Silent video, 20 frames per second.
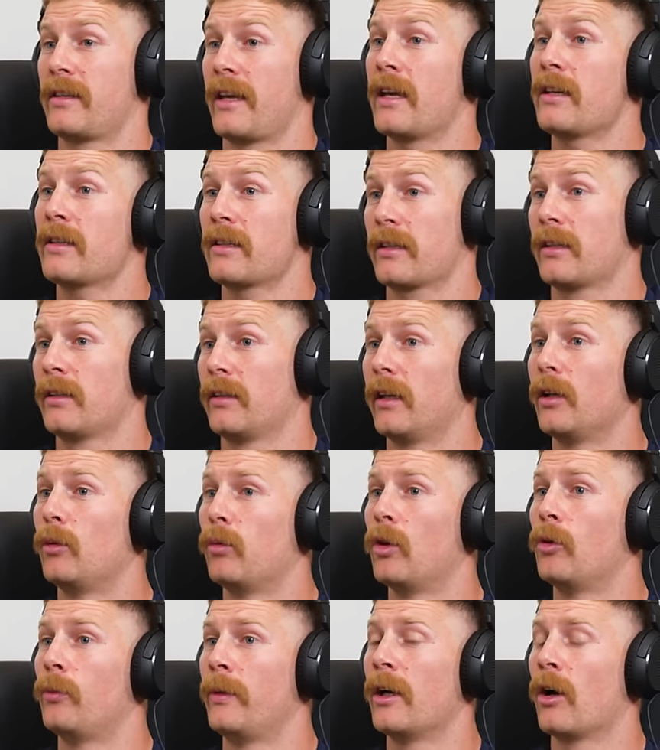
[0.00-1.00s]
yes. It
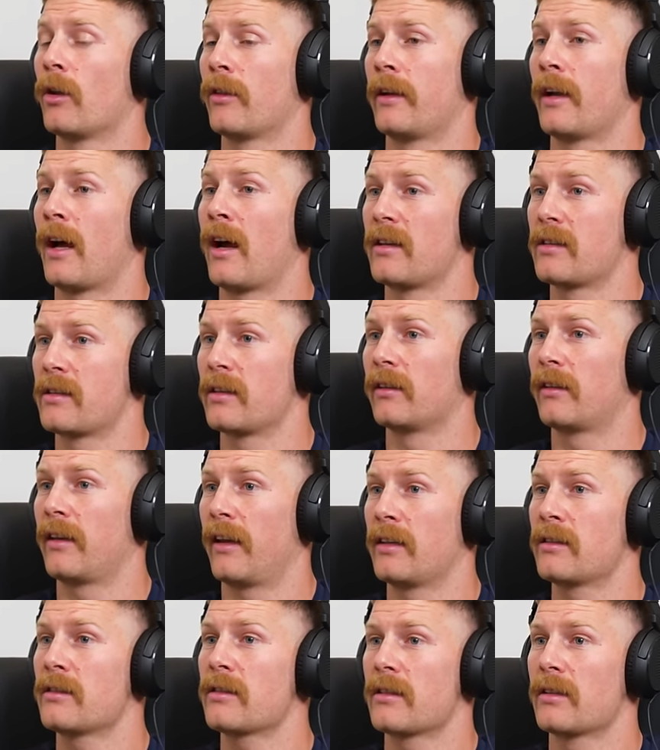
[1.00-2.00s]
will be on the nines and
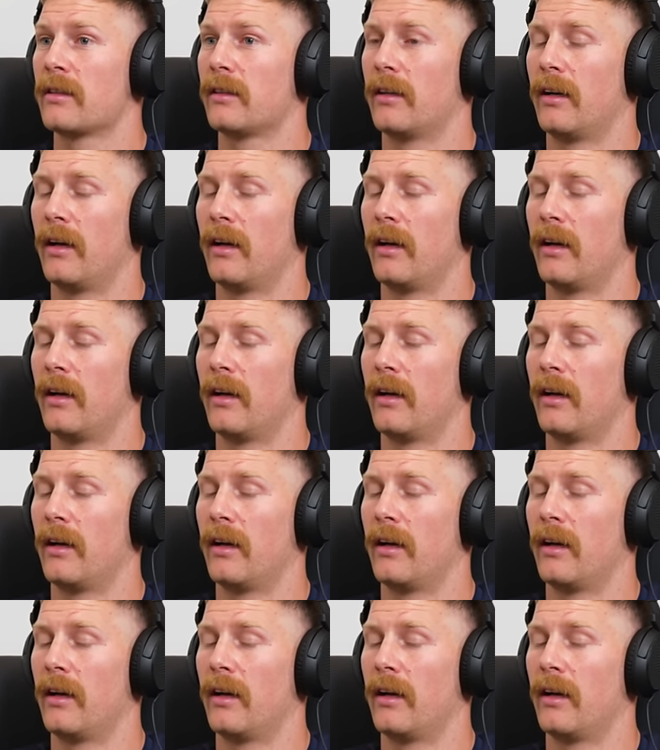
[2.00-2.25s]
tens.